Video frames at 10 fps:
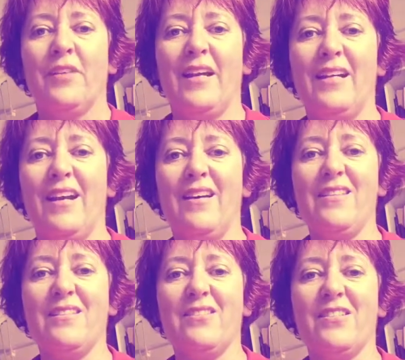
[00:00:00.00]
any
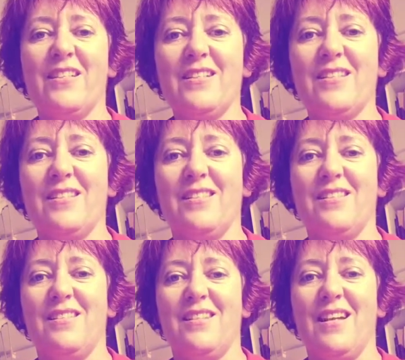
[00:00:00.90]
other accent
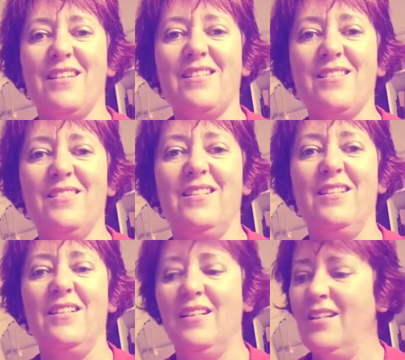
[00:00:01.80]
that's nasal,
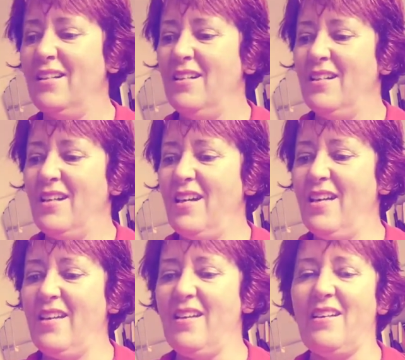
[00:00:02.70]

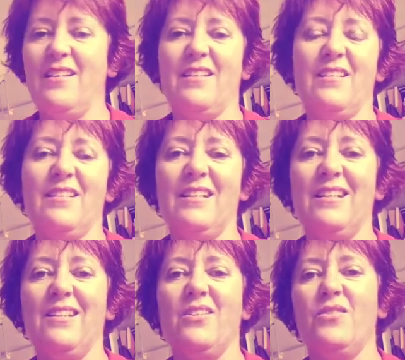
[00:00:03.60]

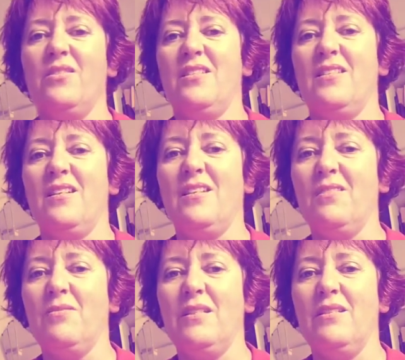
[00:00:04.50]
let alone
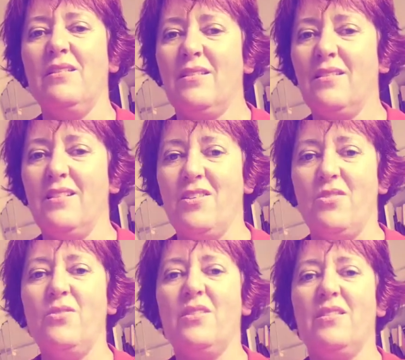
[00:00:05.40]
singing with a
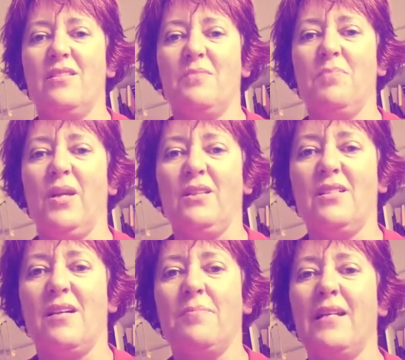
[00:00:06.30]
nose that's
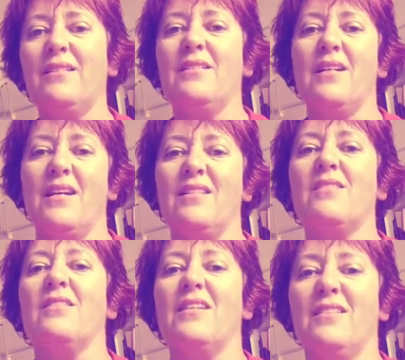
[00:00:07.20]
blocked up and a
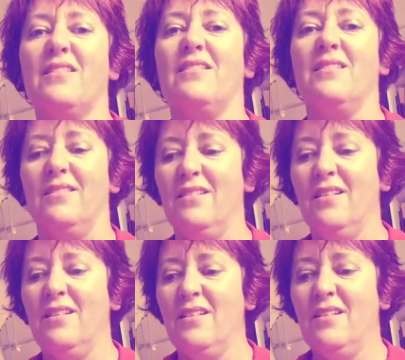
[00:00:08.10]
nasal accent.
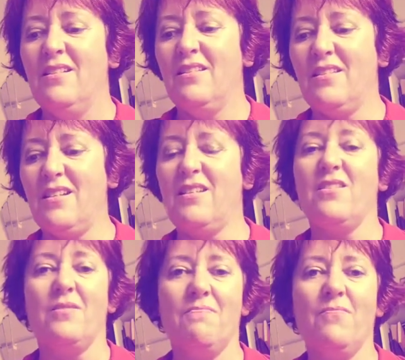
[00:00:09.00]

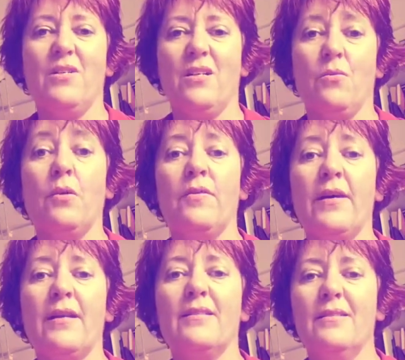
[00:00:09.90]
So we don't want
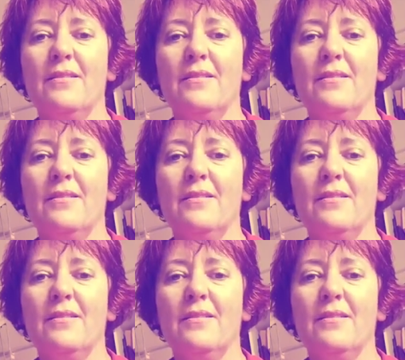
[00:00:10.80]
that.